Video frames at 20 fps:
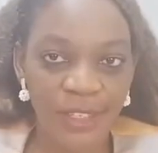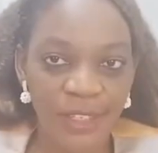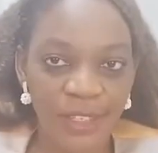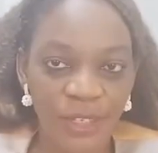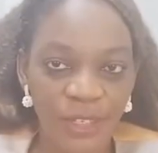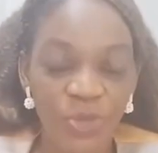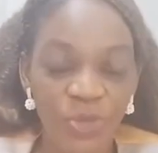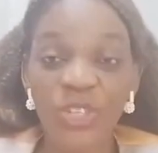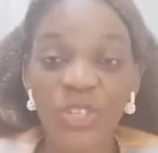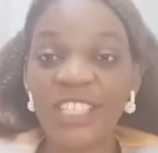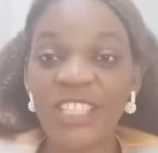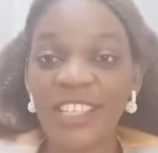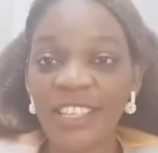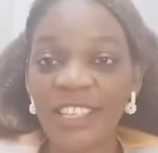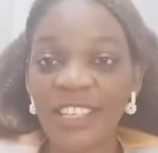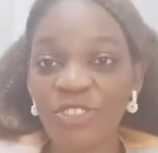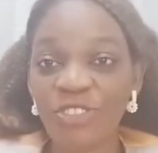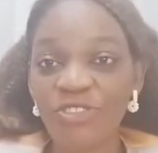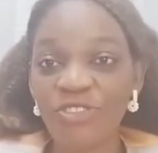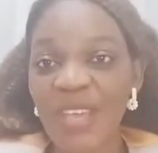You will
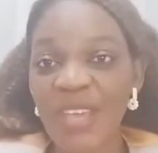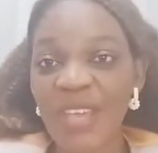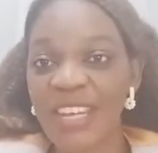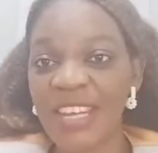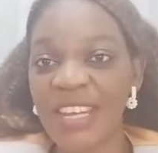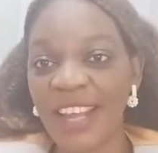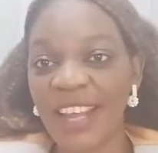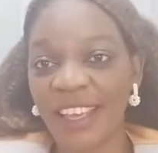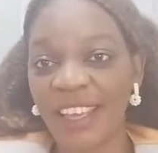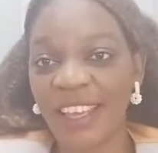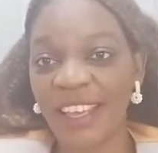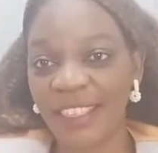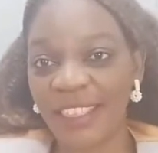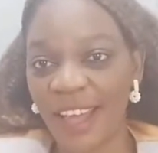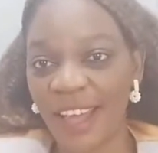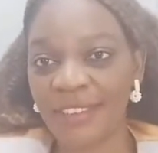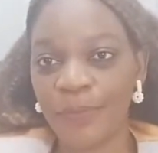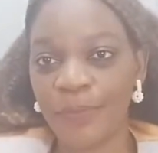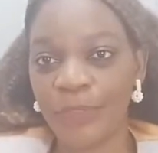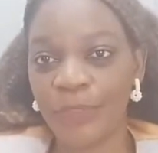just remain like
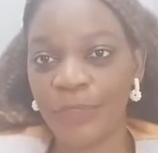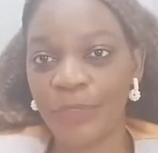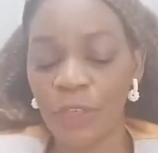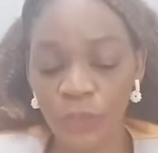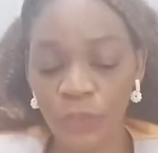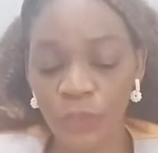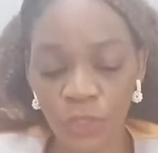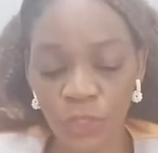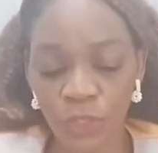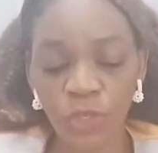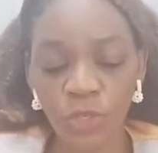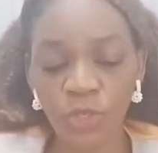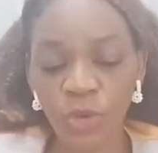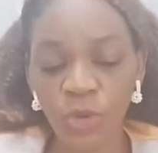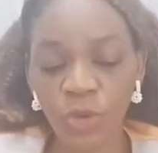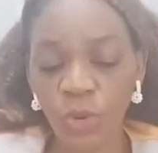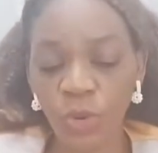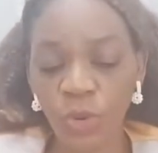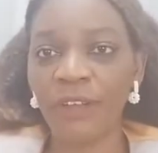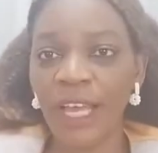that. If you don't
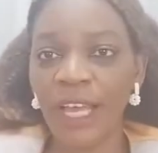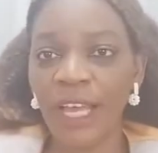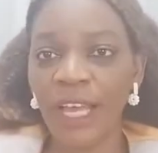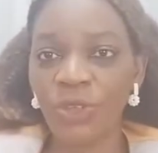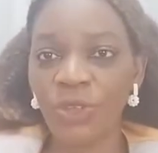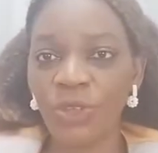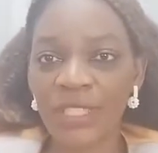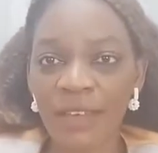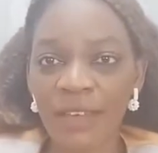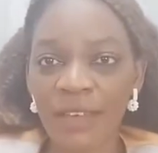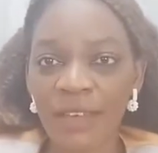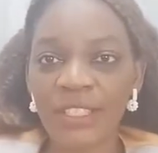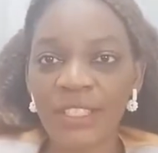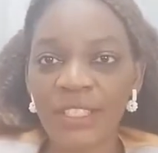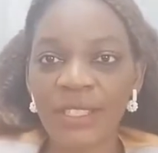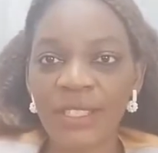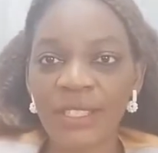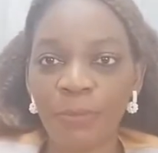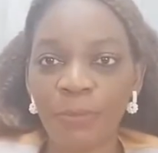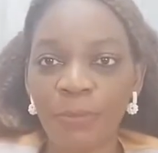know your service
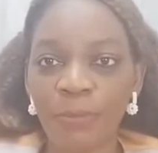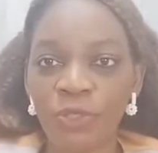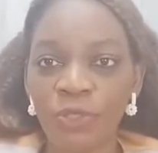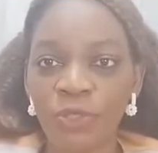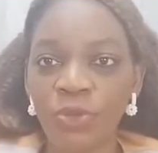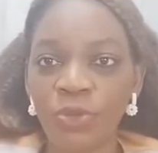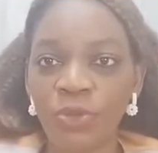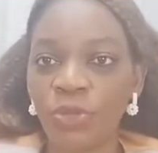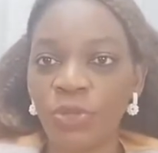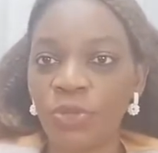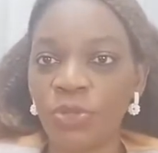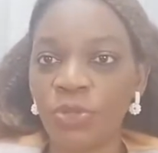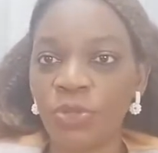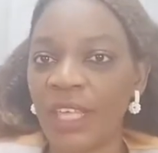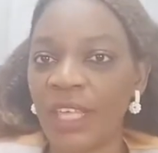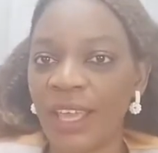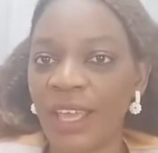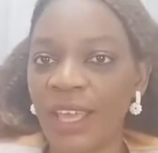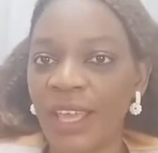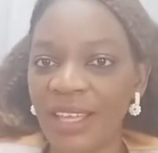is supposed to go to the
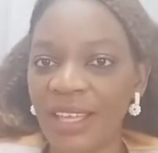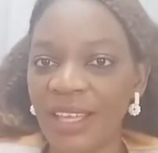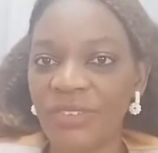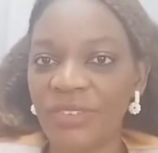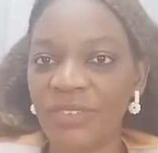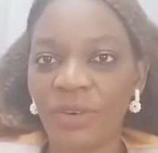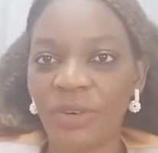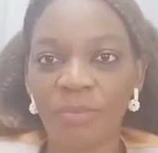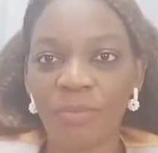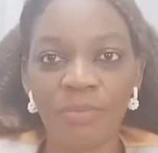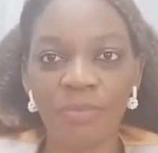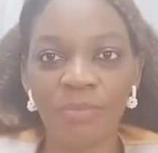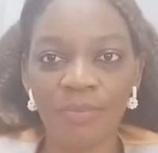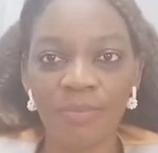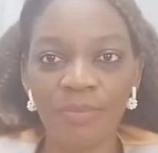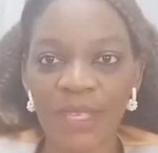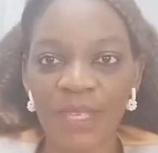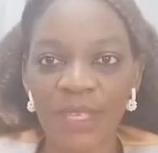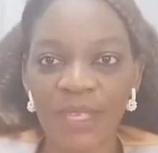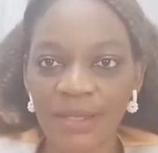age from
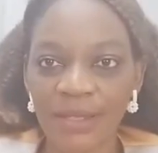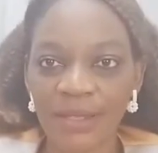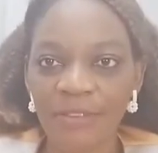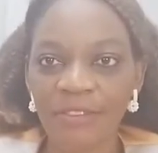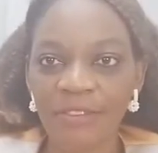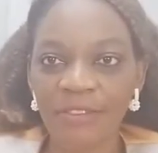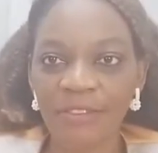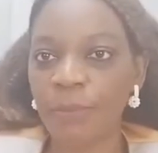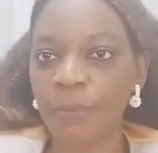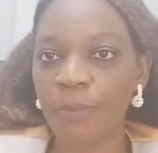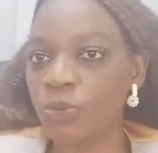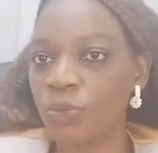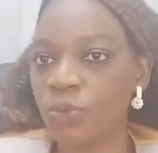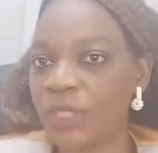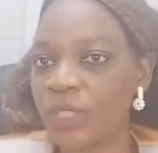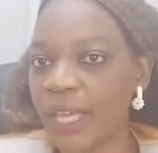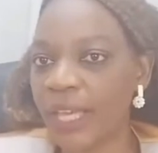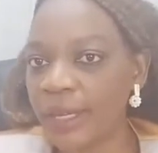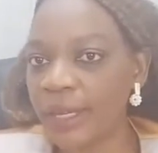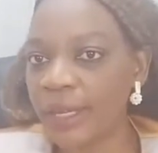maybe 7 up to
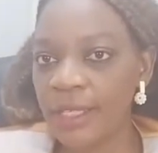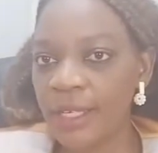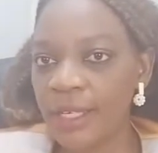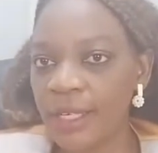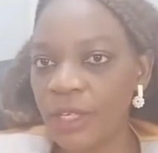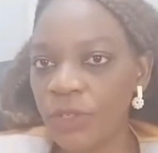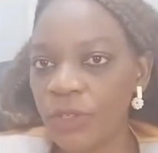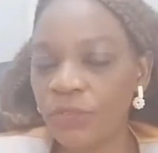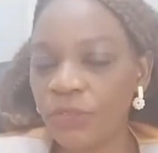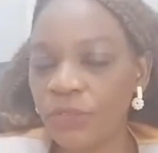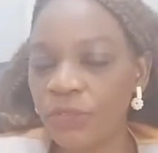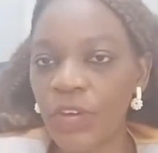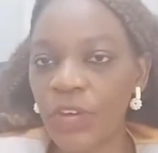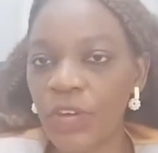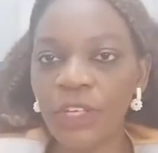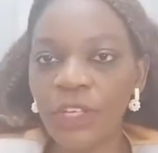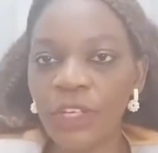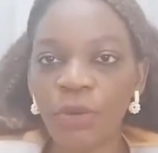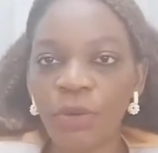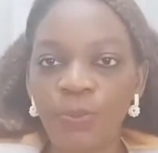10, you
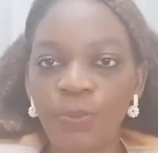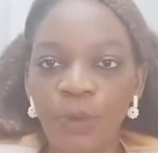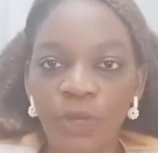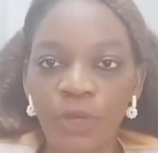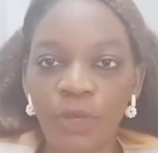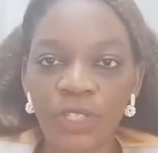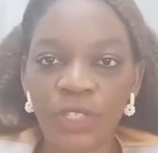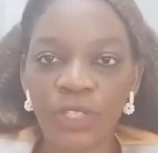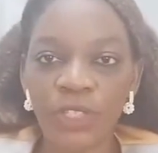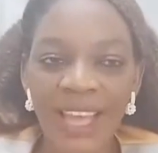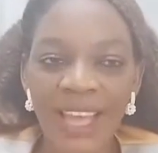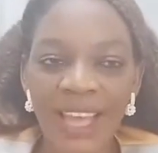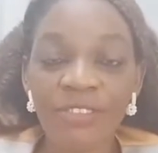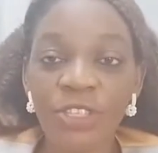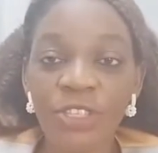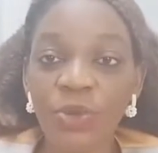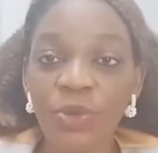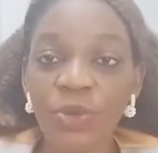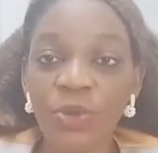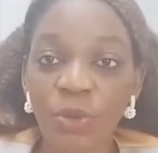find your
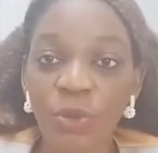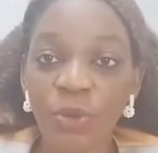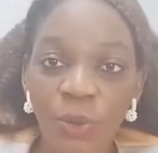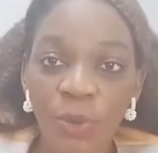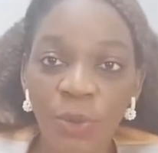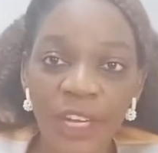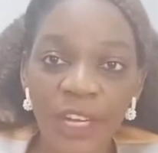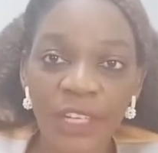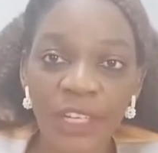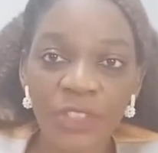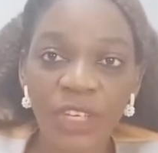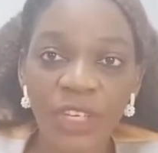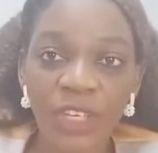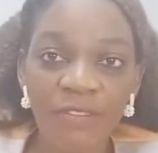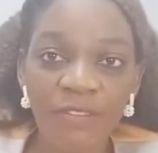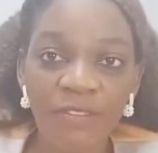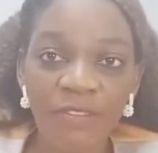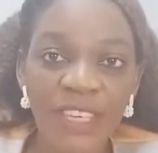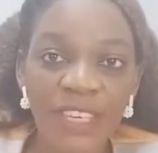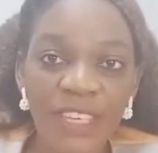service or your product you're
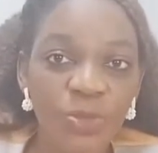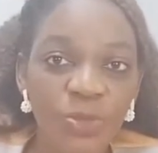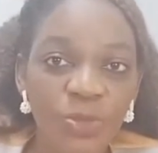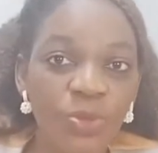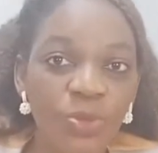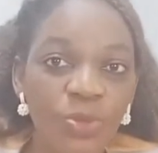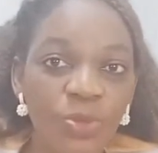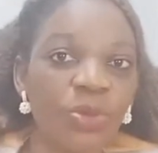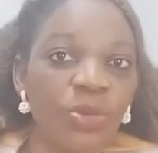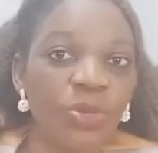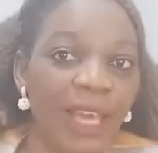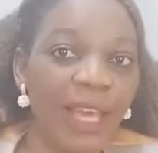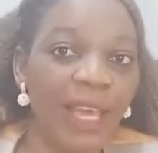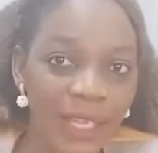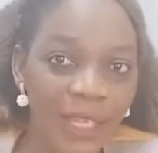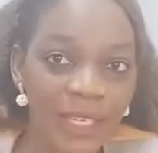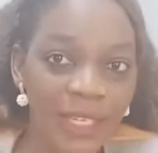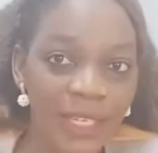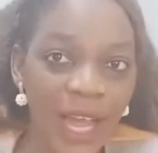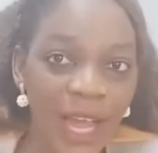giving it to
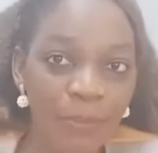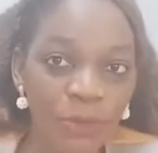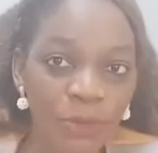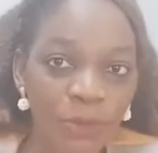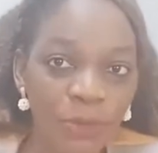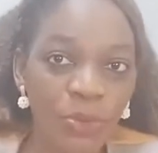80 up to